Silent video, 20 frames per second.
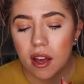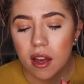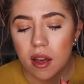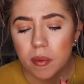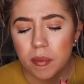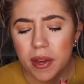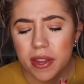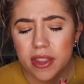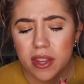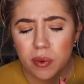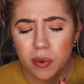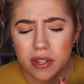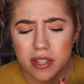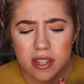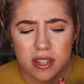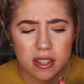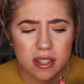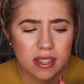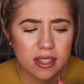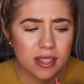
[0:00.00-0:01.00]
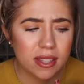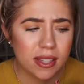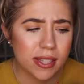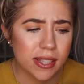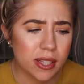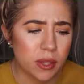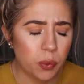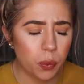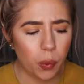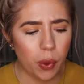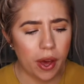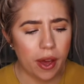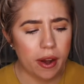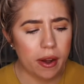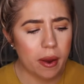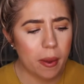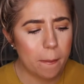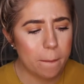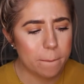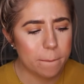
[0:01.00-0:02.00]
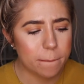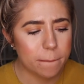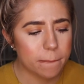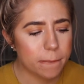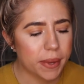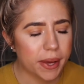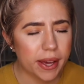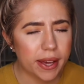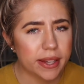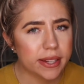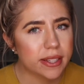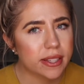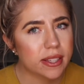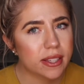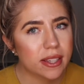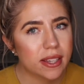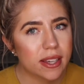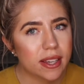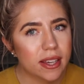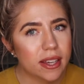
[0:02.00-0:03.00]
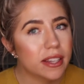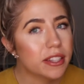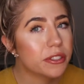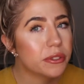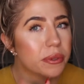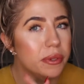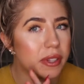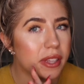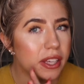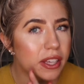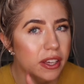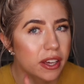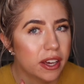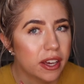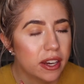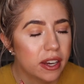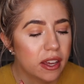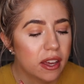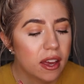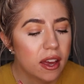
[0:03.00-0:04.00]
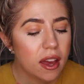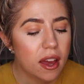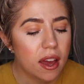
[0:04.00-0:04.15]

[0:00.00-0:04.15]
I think we're still in season 1, but it's really good.